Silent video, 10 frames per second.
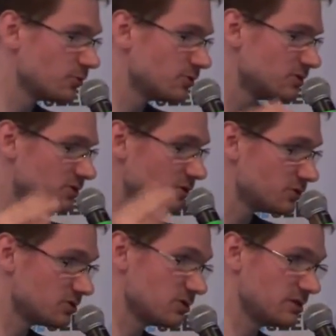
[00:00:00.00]
the
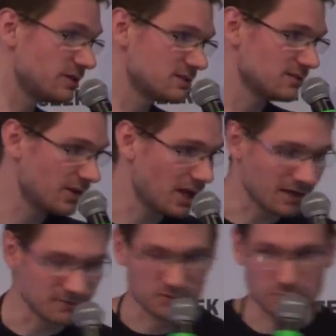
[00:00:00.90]
user never
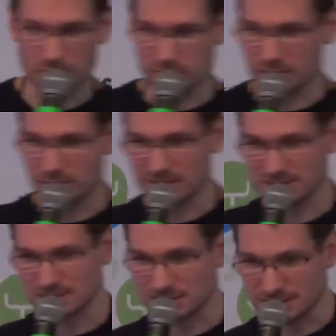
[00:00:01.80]
have to worry
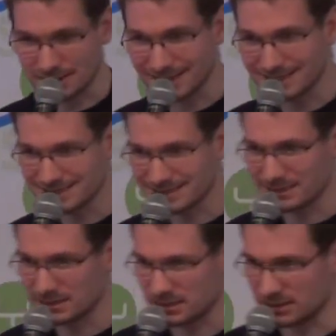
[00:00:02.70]
about its
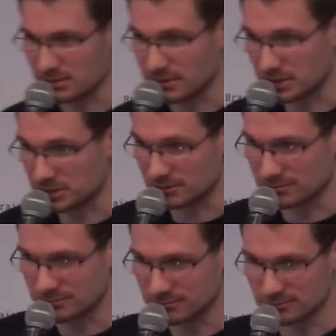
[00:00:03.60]
internet
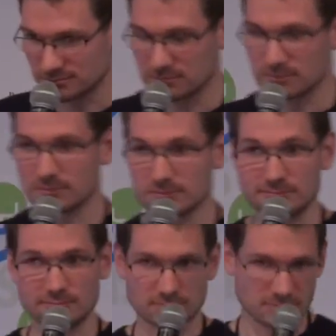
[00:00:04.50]
connection.
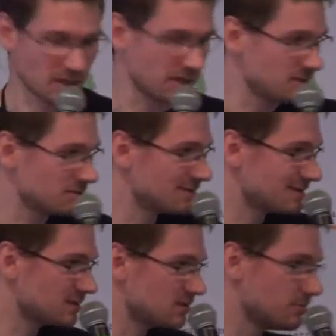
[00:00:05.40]
And
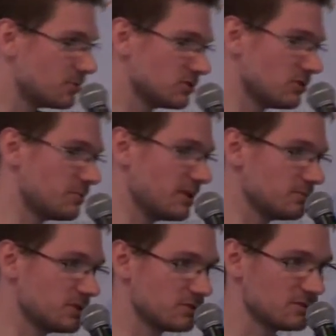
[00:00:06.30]
that's an important
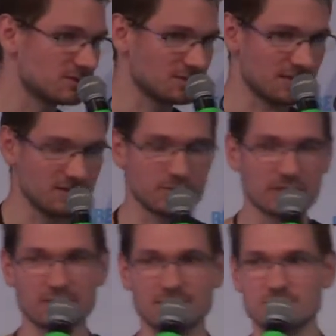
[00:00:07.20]
part, because then we
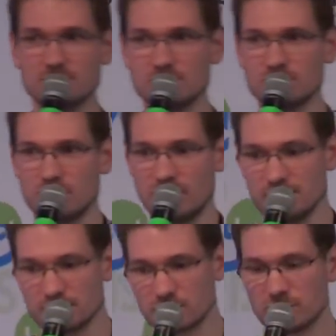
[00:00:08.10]
can
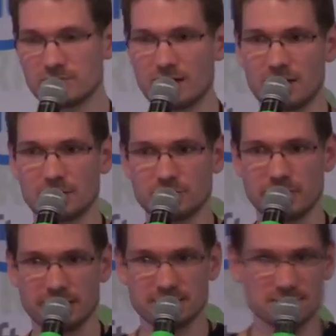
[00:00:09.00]
improve our
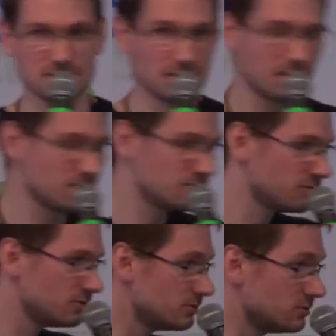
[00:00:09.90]
UX
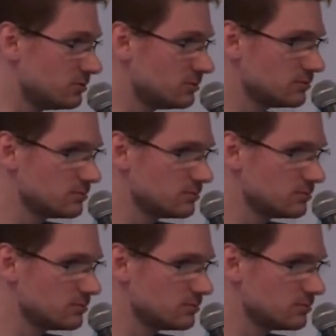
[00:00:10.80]
to